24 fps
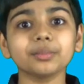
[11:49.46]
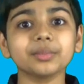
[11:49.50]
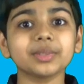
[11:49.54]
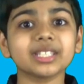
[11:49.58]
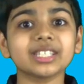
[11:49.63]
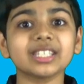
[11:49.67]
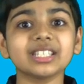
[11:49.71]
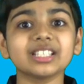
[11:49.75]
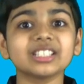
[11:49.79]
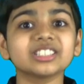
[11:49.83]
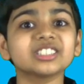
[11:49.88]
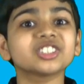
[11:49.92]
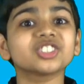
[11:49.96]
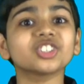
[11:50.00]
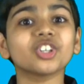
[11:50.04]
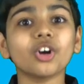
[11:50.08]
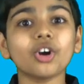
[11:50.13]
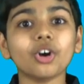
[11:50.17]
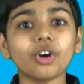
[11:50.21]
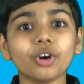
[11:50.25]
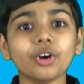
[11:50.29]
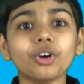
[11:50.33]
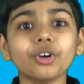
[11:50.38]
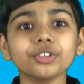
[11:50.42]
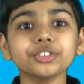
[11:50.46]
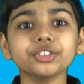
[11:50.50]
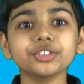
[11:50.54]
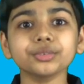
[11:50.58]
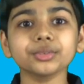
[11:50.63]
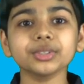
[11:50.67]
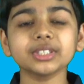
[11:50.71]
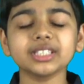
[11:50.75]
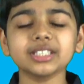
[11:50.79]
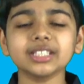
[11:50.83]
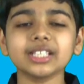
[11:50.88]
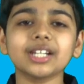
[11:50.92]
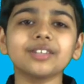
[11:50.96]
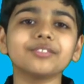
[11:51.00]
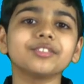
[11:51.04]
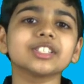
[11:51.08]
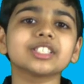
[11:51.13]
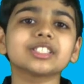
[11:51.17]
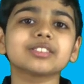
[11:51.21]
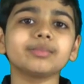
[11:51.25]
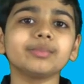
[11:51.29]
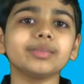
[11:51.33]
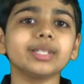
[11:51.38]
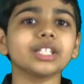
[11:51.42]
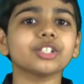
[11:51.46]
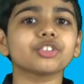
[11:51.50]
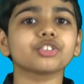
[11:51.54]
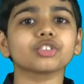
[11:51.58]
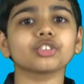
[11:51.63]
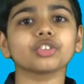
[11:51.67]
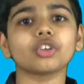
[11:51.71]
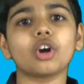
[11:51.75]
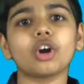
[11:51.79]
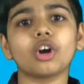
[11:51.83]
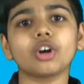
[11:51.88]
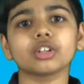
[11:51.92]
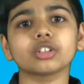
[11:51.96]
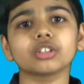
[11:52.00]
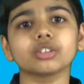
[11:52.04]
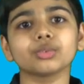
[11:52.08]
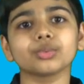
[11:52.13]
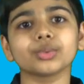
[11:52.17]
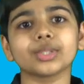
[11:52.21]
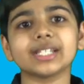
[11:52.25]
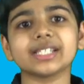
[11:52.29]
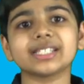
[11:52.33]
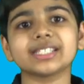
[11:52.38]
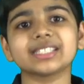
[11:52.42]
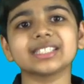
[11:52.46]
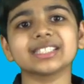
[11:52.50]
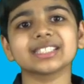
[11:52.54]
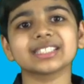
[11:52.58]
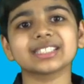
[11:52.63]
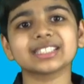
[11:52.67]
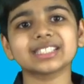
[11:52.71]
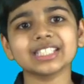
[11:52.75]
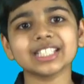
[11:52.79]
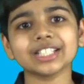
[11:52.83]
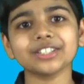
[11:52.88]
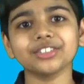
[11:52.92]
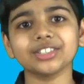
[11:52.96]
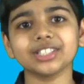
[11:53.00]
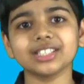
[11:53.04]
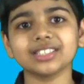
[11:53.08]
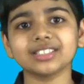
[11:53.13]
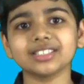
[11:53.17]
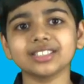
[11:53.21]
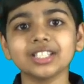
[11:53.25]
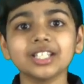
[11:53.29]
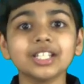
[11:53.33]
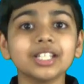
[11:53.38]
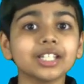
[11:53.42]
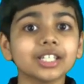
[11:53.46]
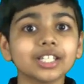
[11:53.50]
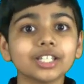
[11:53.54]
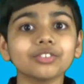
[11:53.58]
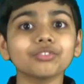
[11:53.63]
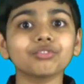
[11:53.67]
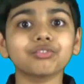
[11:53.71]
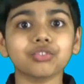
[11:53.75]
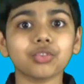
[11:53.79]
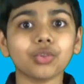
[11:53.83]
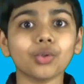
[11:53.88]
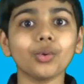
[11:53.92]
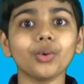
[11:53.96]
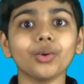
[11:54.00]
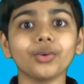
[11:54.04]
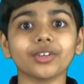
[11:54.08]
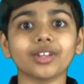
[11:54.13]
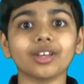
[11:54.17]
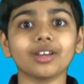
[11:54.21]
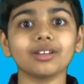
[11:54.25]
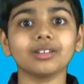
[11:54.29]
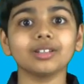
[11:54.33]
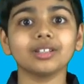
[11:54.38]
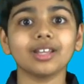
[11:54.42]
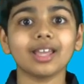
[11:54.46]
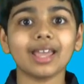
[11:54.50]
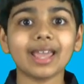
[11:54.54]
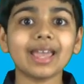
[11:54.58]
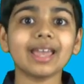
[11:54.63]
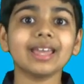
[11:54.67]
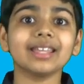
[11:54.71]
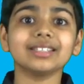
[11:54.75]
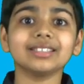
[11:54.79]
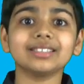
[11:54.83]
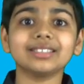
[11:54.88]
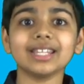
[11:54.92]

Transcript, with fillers: begins all three of its major auto racing series in Florida at